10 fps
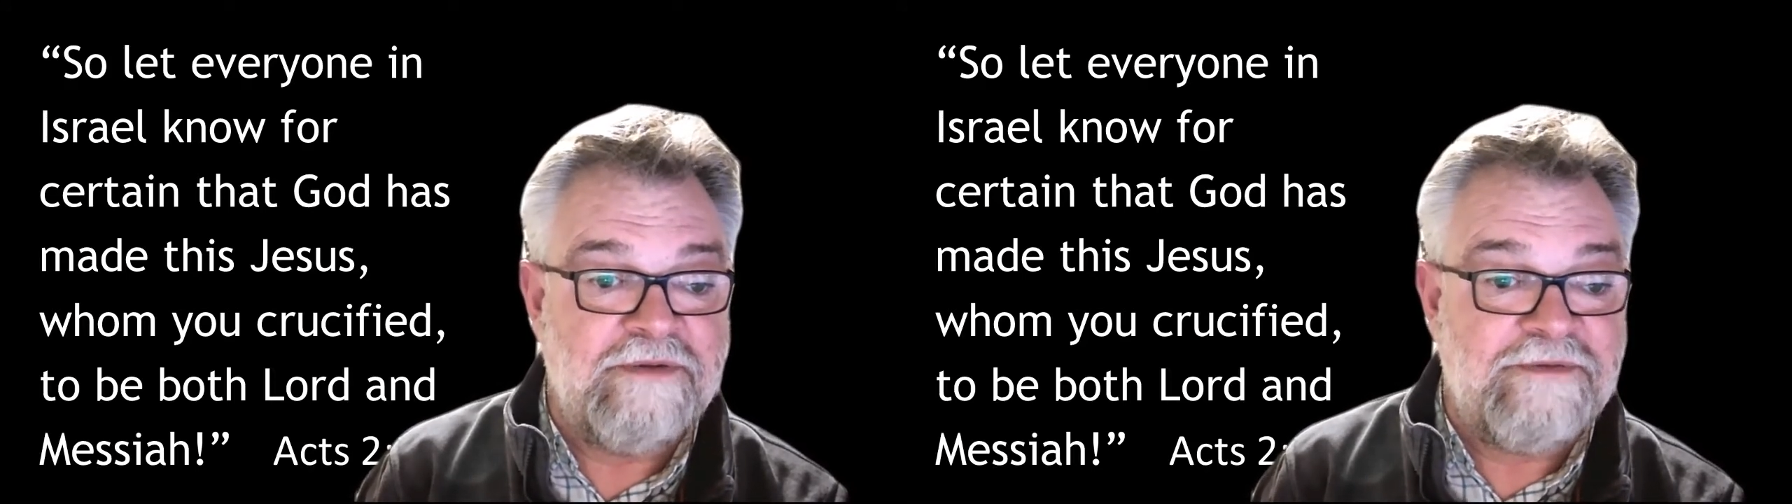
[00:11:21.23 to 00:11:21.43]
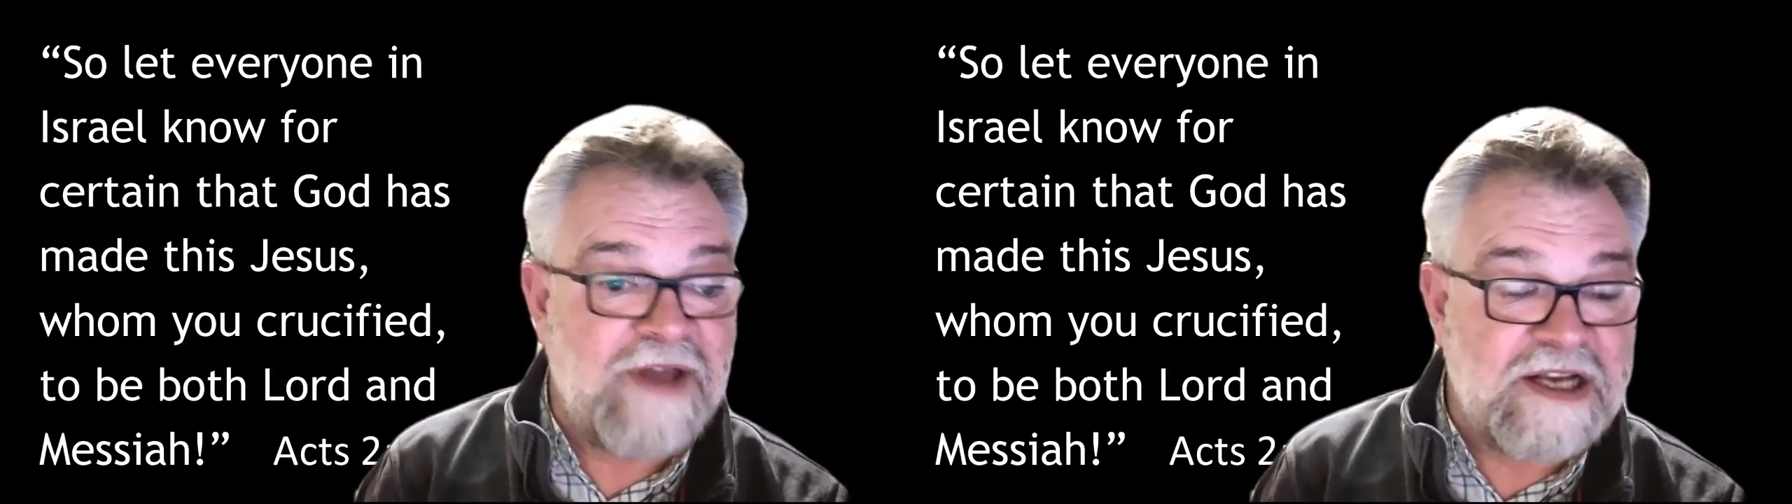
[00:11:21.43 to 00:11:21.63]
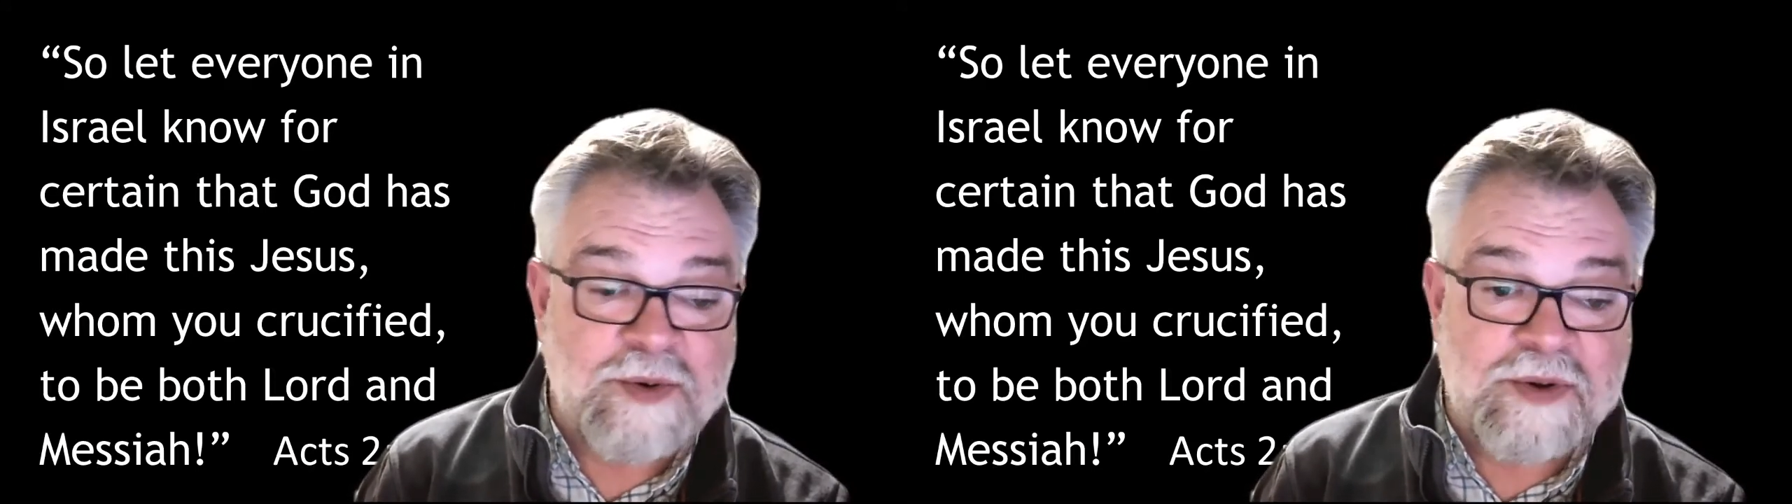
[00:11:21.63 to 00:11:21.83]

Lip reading: Faced